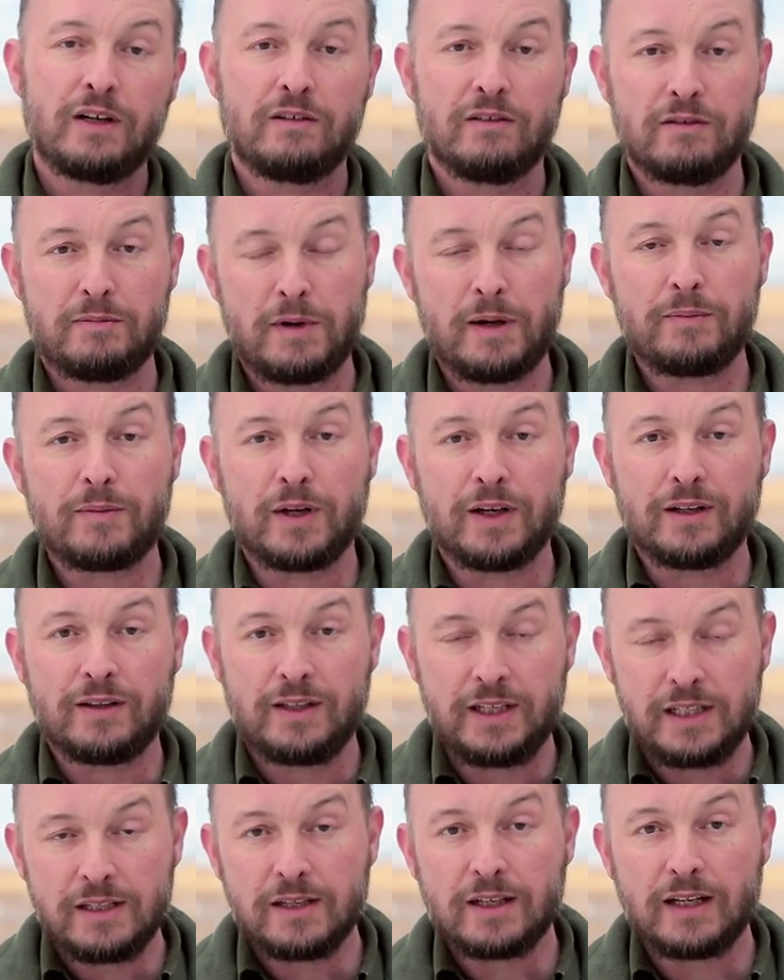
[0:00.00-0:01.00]
Remember,
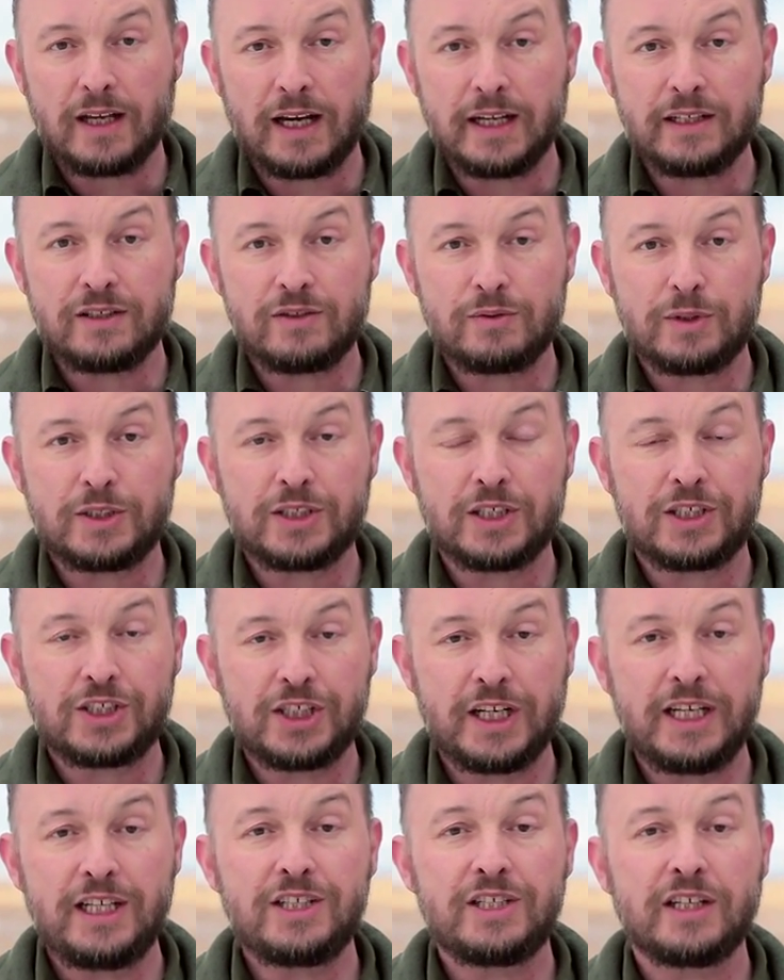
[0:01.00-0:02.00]
these are lights which are
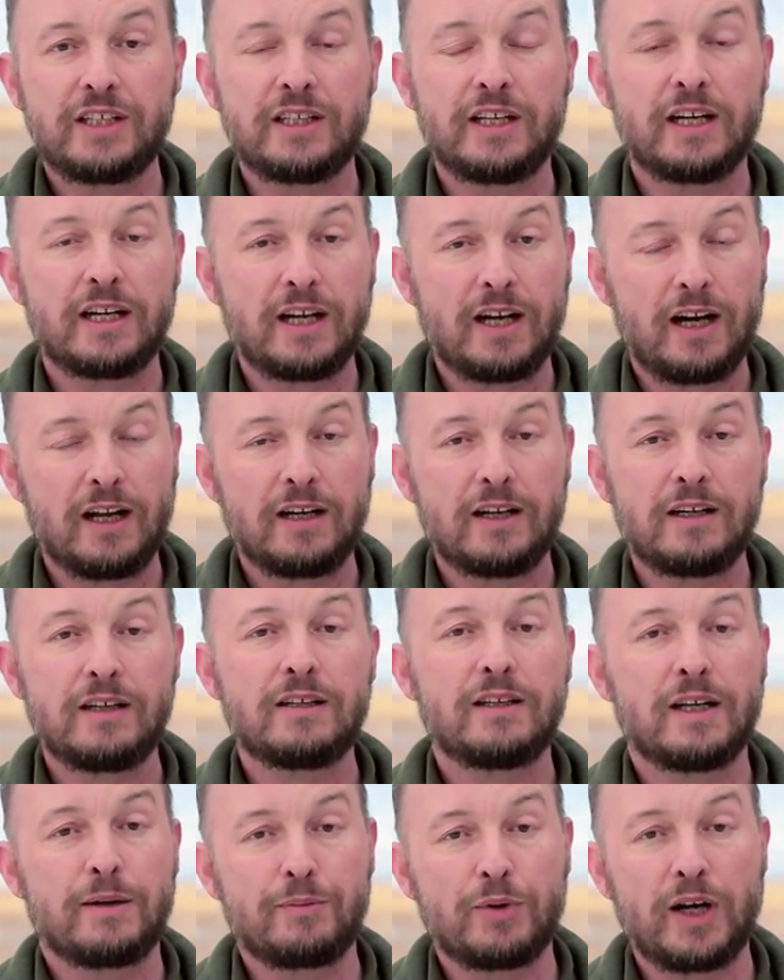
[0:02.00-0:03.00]
changing their color,
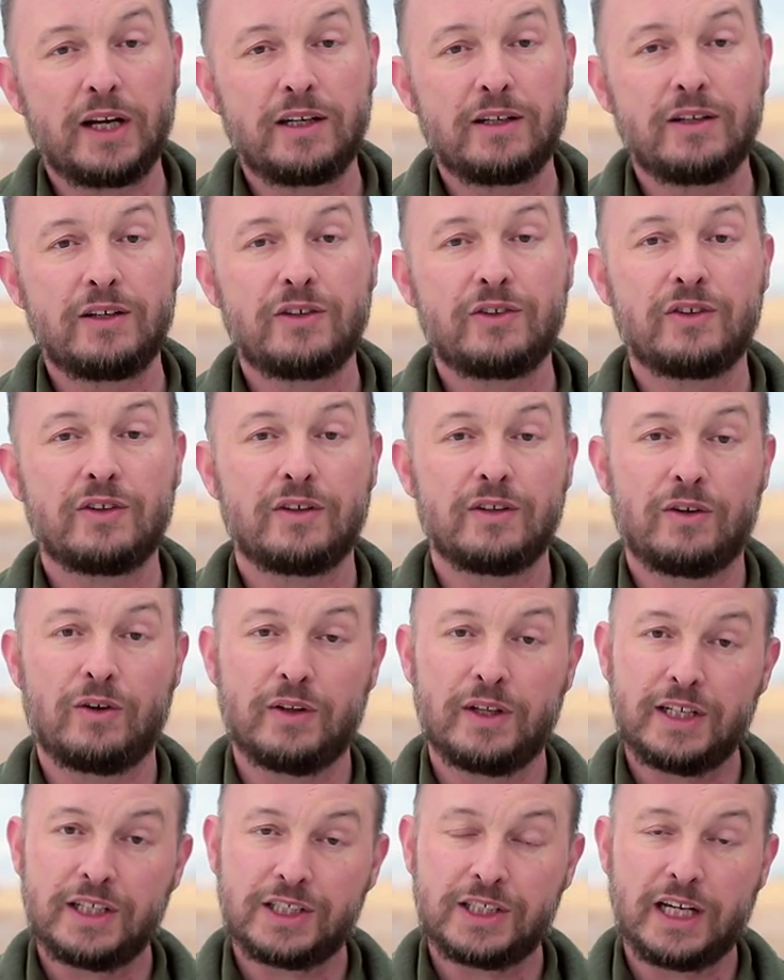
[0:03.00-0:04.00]
their brightness,
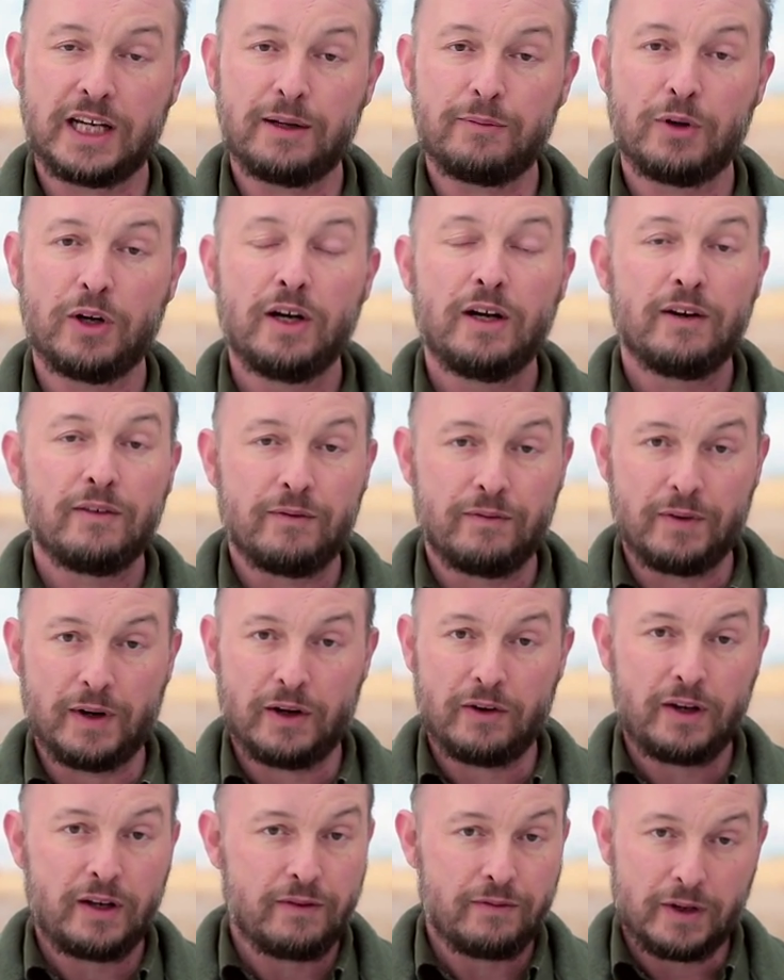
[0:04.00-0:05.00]
or their shape
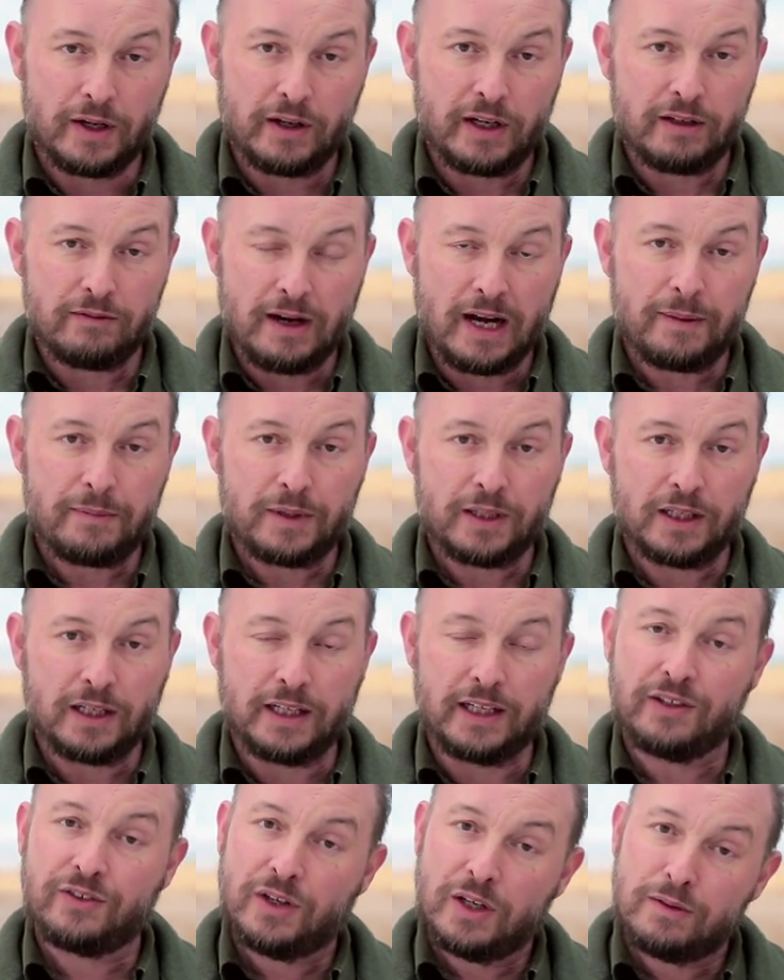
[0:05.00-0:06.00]
very, very
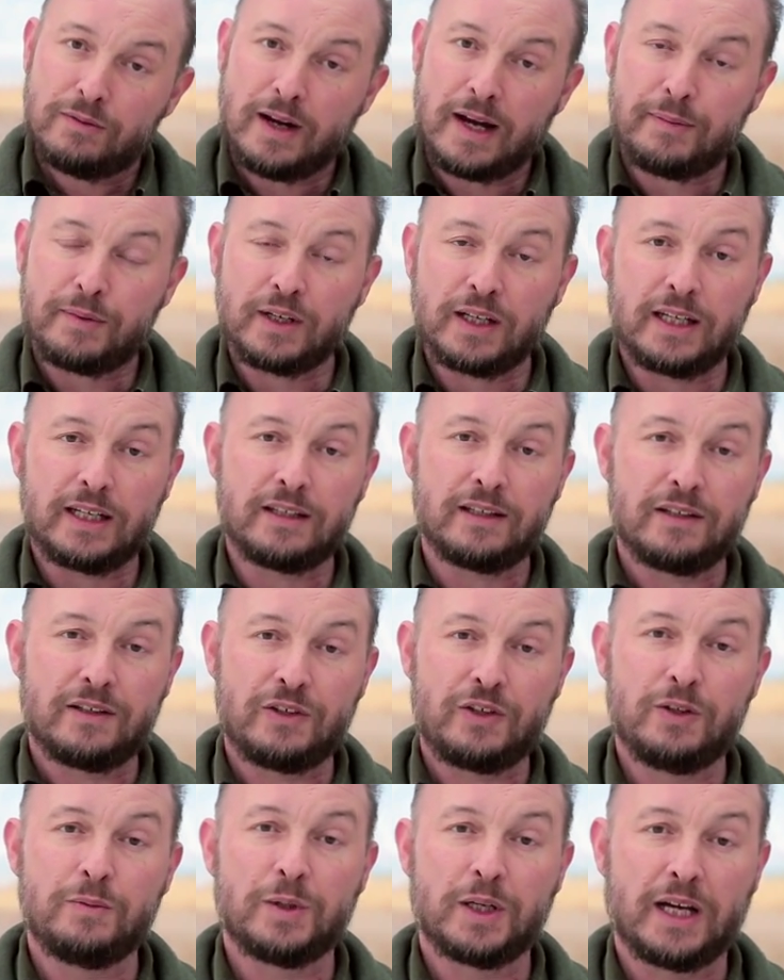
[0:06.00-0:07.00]
rapidly, so rapidly that
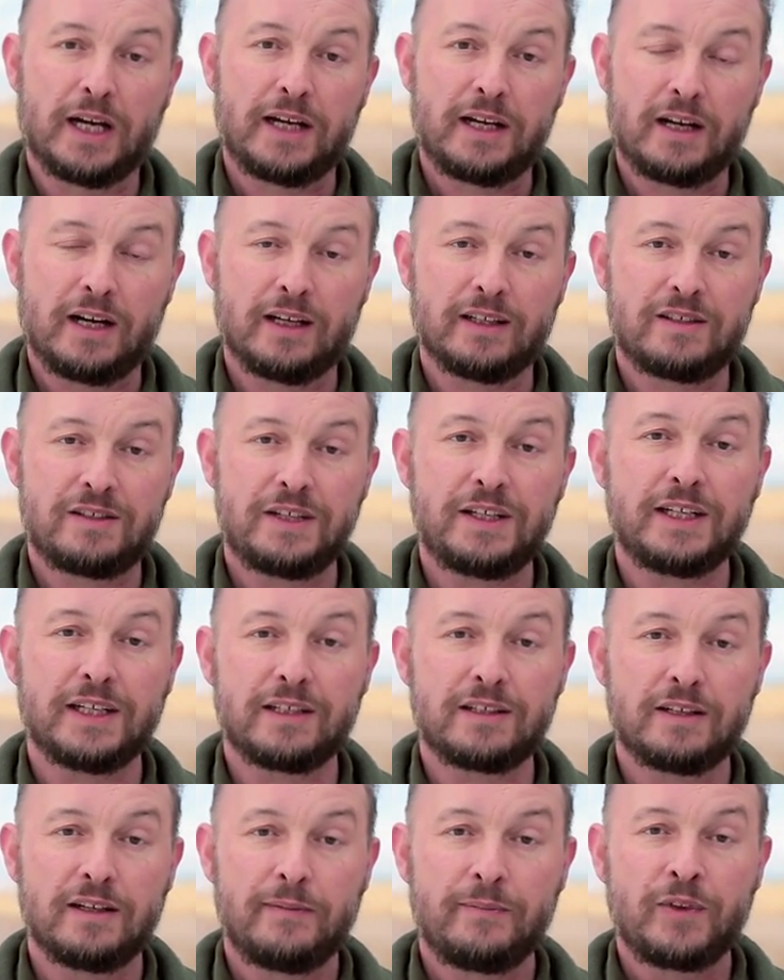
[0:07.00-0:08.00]
the human eye can't see
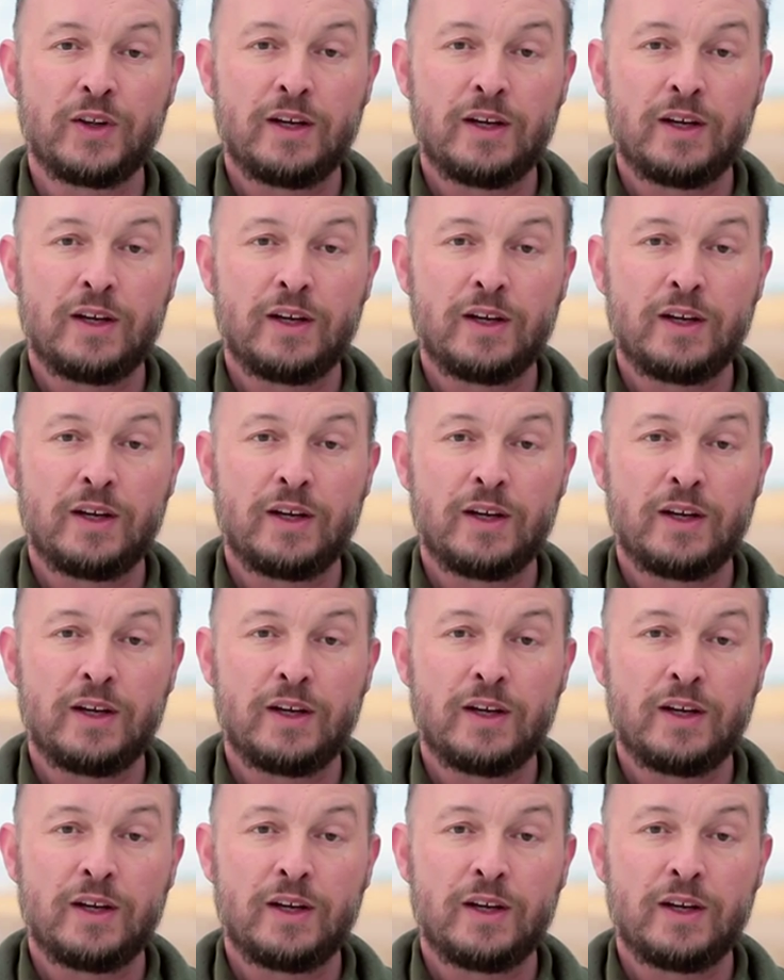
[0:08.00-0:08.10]
it.